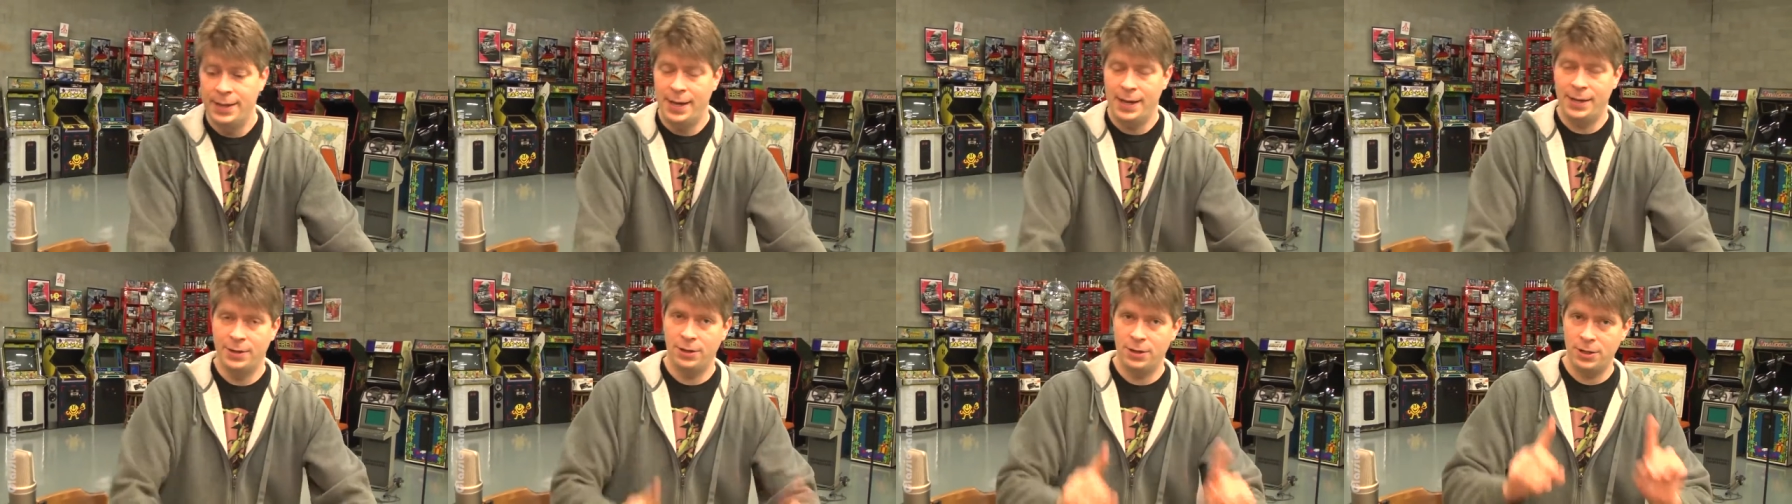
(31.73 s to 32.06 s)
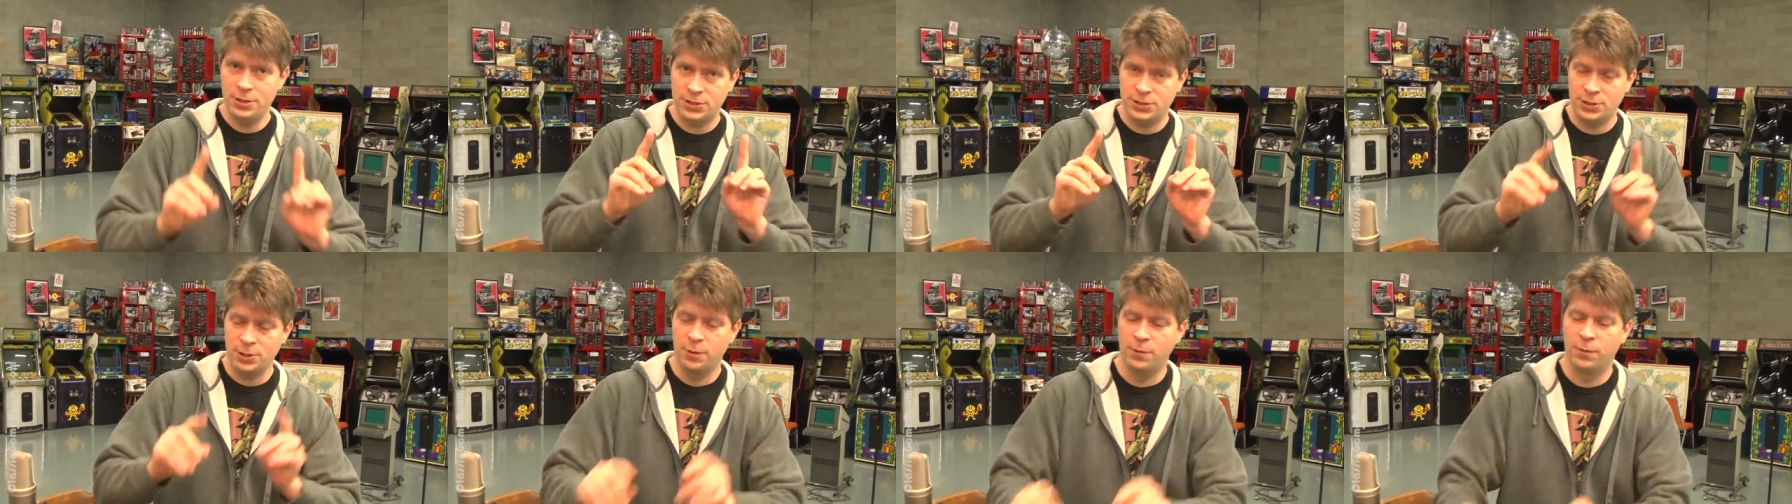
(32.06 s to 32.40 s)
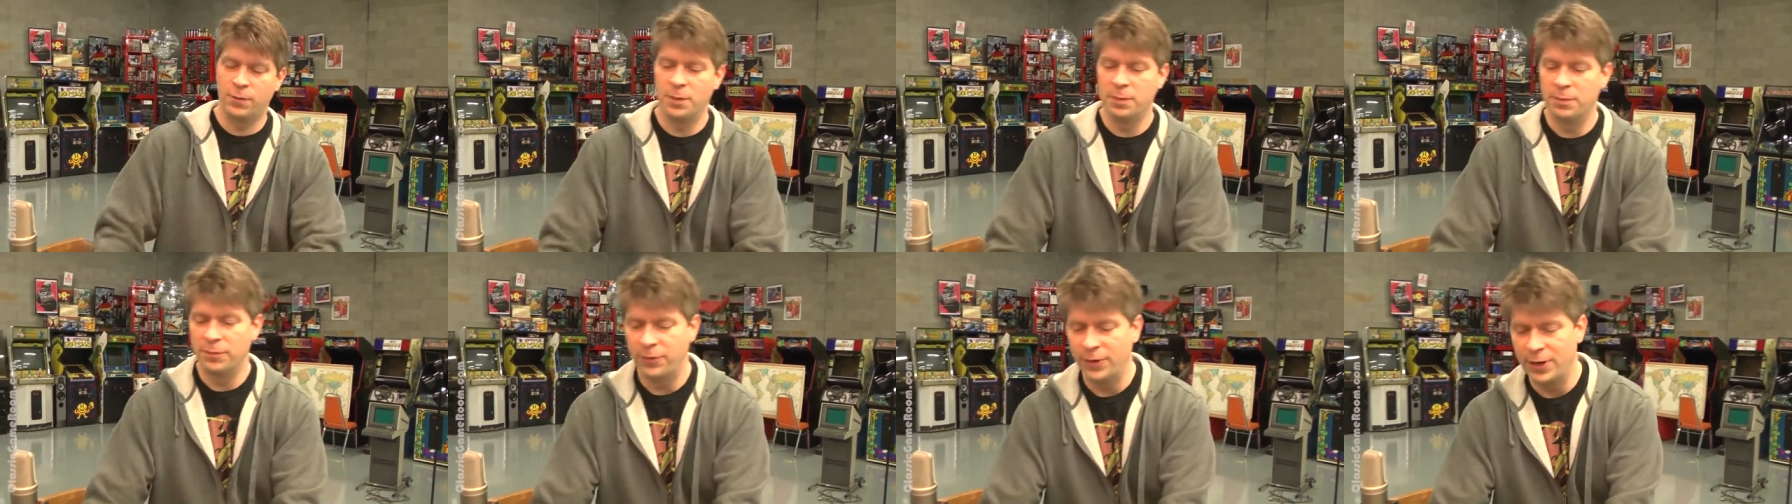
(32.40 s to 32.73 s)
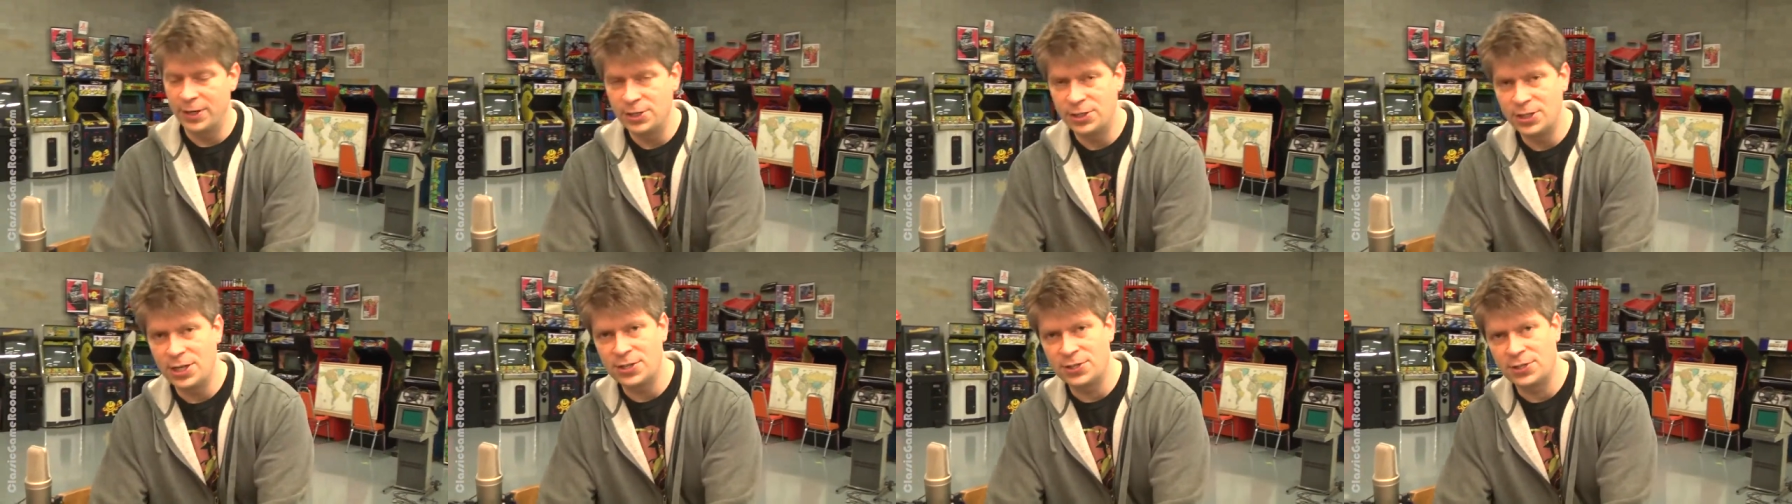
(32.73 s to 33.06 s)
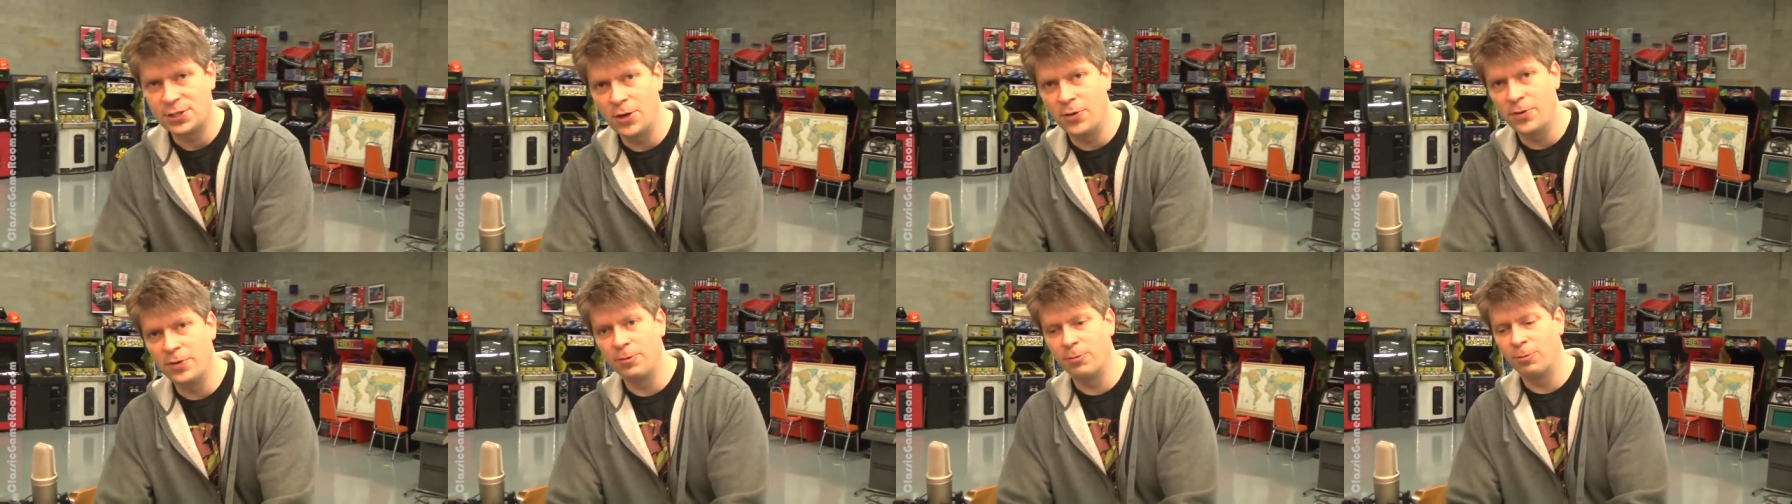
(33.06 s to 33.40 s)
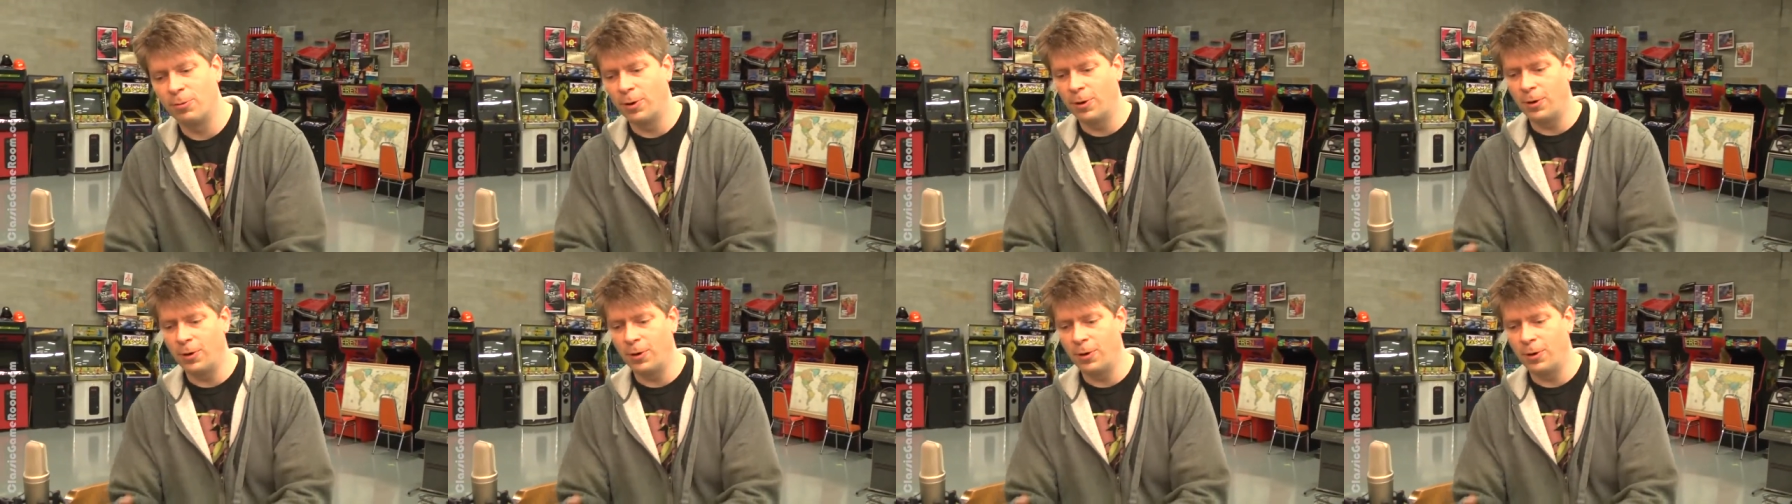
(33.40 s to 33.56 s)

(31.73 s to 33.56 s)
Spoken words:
And also from Francesco in